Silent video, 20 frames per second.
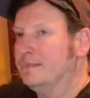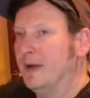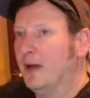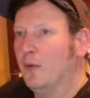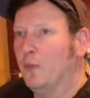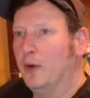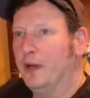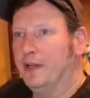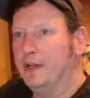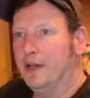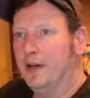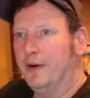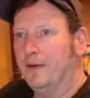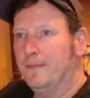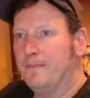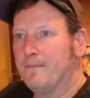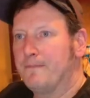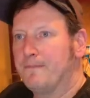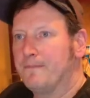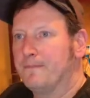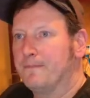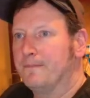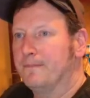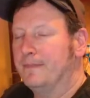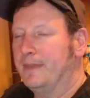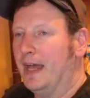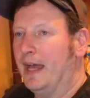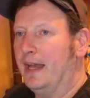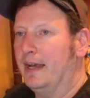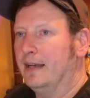my window.
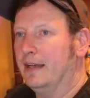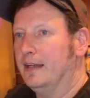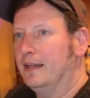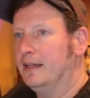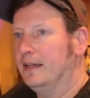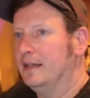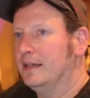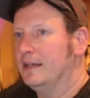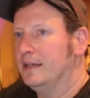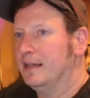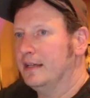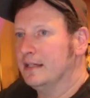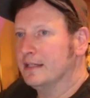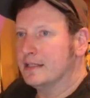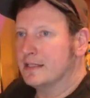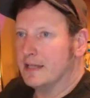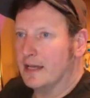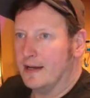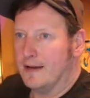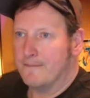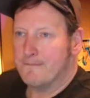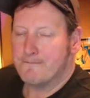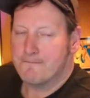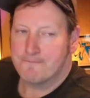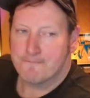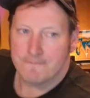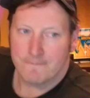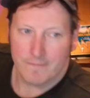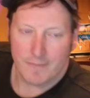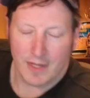That is
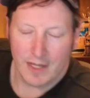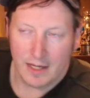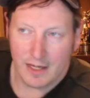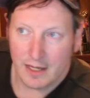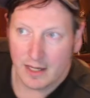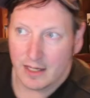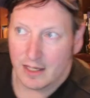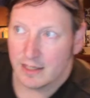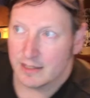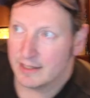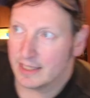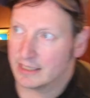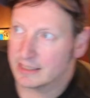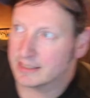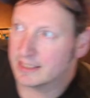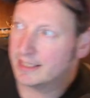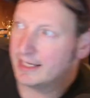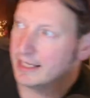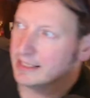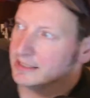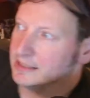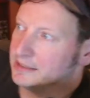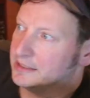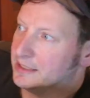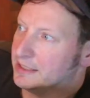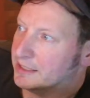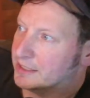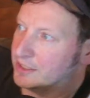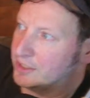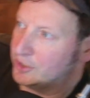that's connected
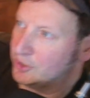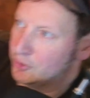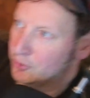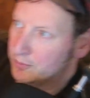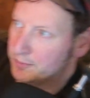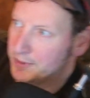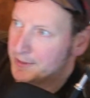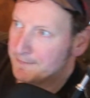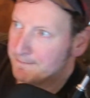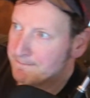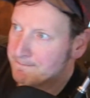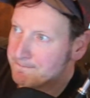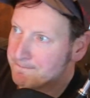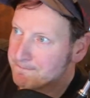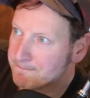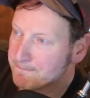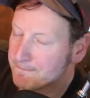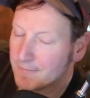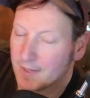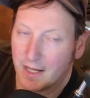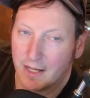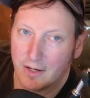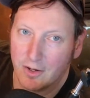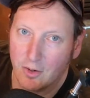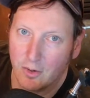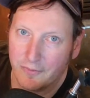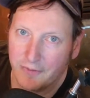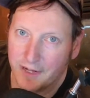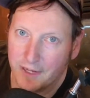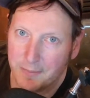to the cube. I don't
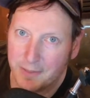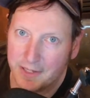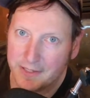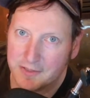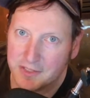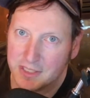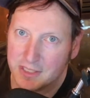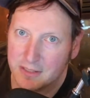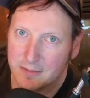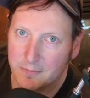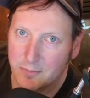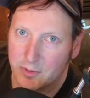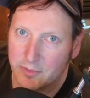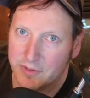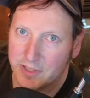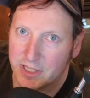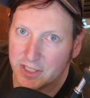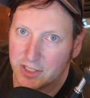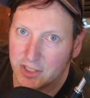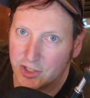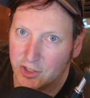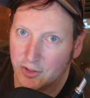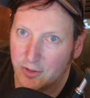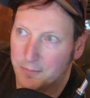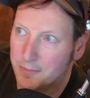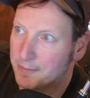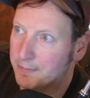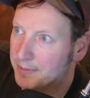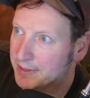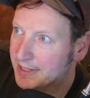know if anybody's seen the movie The
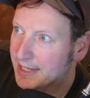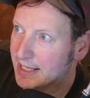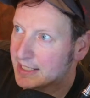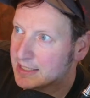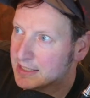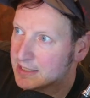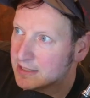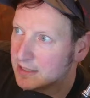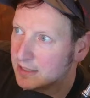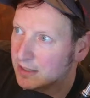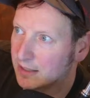Cube, but that's